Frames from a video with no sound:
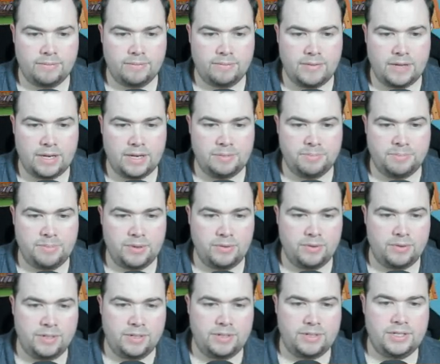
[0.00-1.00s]
That's
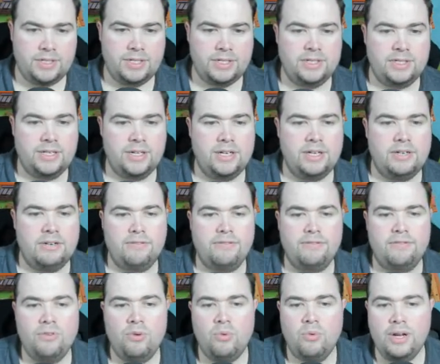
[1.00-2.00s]
building 16 and
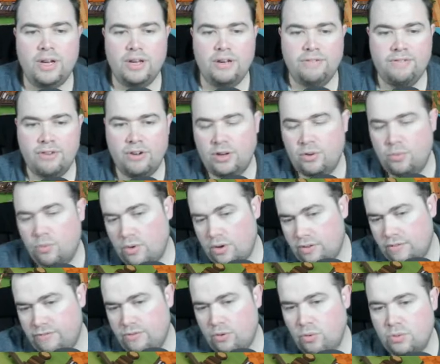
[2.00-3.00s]
40, 31
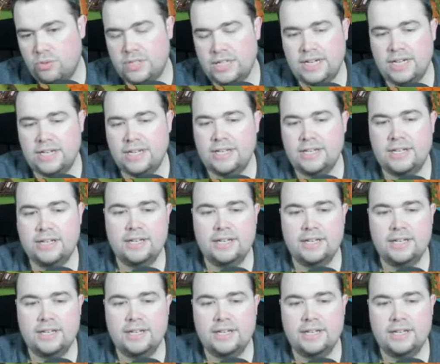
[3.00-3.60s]
and 40.